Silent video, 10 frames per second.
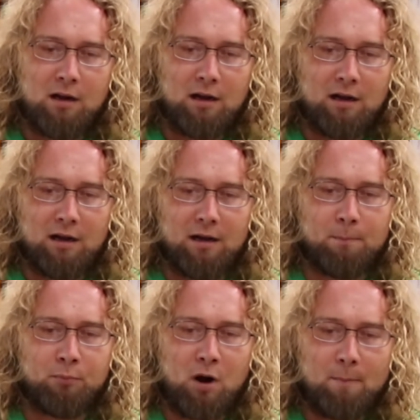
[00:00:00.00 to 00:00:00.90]

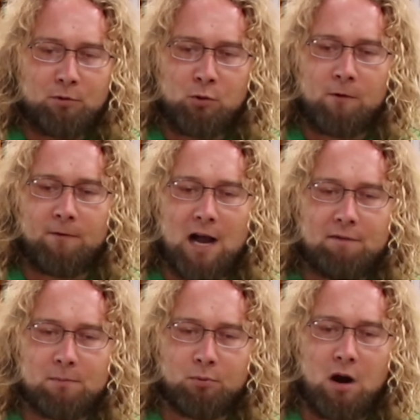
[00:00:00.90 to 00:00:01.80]
Prop 205
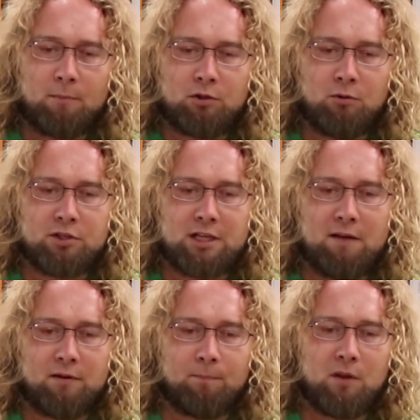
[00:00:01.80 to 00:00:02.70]
and Prop
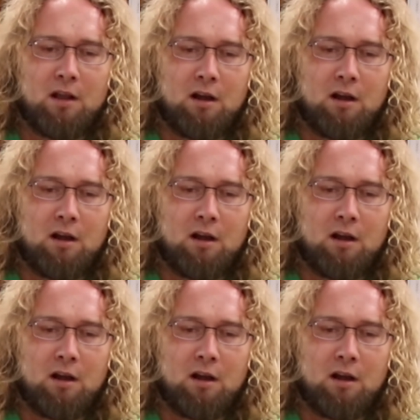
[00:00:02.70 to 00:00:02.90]
207